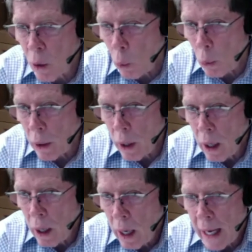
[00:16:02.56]
sold.
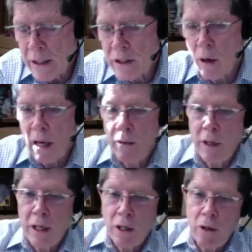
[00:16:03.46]
And so I
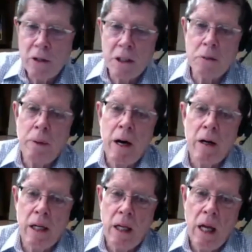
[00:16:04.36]
created a huge
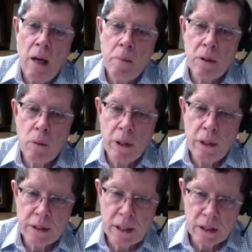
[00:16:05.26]
disparity between
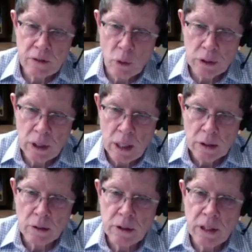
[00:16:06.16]
the sales force.
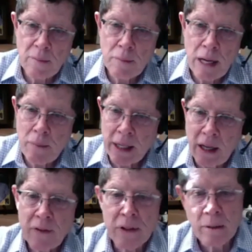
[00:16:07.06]
So some made
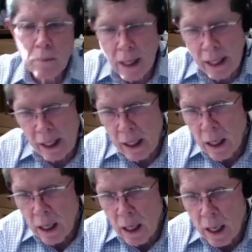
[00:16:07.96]
magnificent money
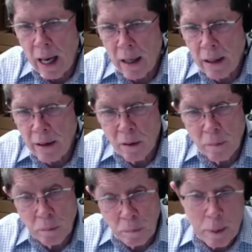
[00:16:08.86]
and, you
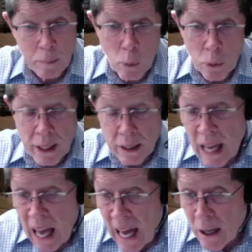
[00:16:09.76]
know, maybe more than I
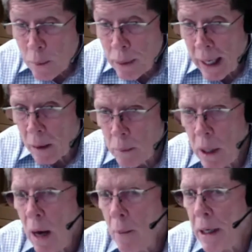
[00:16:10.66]
had to pay them,
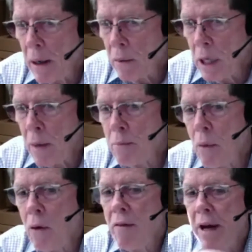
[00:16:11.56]
but it, was, it
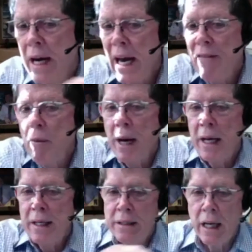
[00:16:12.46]
motivated
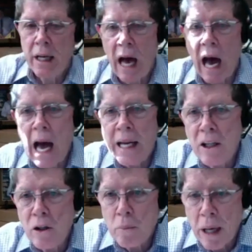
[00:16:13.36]
everybody to say, I
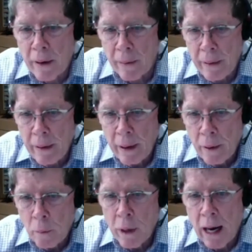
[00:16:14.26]
can do better
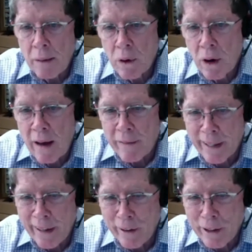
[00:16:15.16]
what I'm
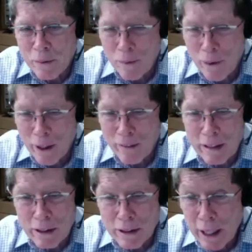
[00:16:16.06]
driving, you know, he said, well, talk
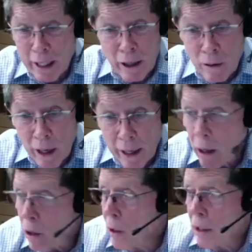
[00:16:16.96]
about Says You don't like?
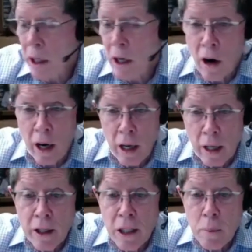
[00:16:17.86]
Look in the car.
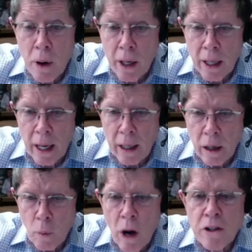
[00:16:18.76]
You look in the parking lot.
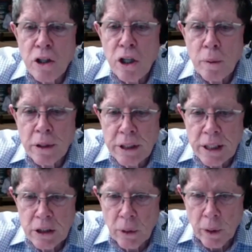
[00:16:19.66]
Why don't you do what
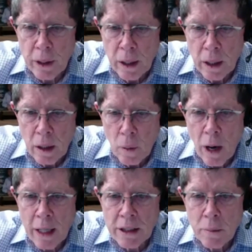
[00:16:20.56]
she's doing?
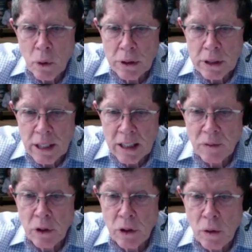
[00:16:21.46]
Why is she more
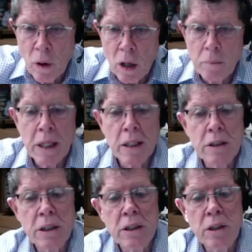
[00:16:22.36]
successful than you are? Because
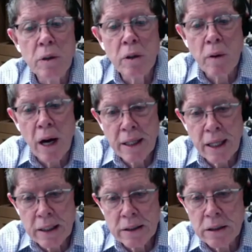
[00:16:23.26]
she's doing the right
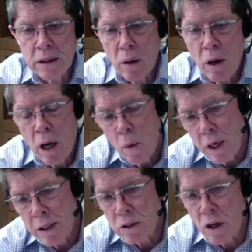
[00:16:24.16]
things. And so we
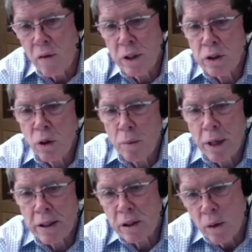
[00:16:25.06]
had the software to show them
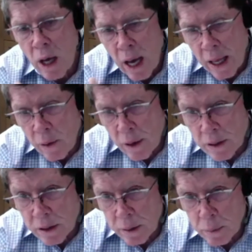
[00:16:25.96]
that. So you
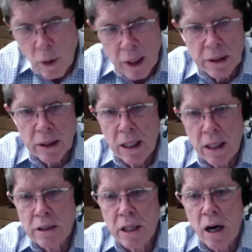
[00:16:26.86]
asked a simple question.
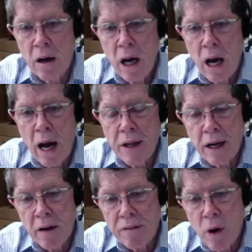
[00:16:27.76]
It is our, I
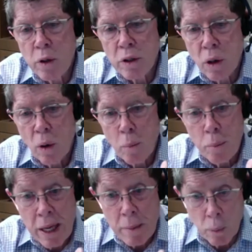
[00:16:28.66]
think, our focus on
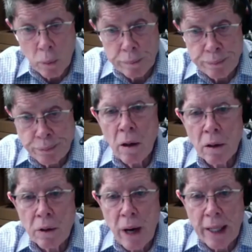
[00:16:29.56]
people, you know,
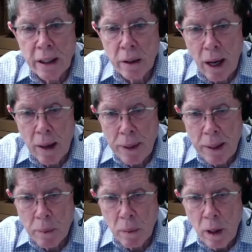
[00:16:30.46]
attracting the right
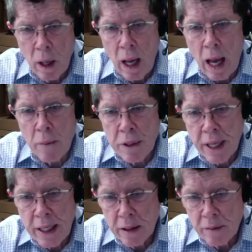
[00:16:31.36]
people and
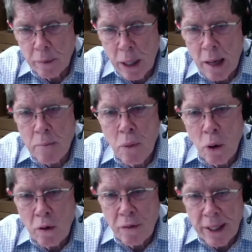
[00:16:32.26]
retaining the right and
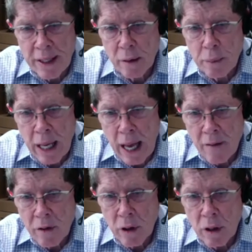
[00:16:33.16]
motivate their
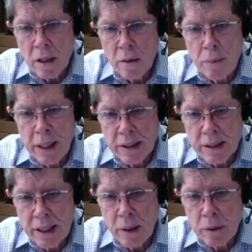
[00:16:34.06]
behavior to be in
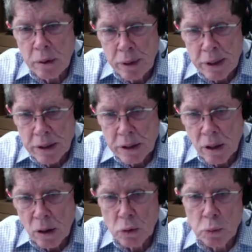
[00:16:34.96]
sync with the business
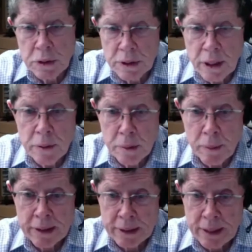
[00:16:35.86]
goals, which is secrets to
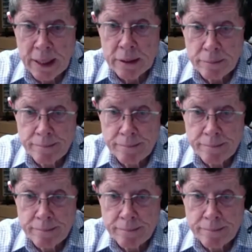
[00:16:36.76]
my success.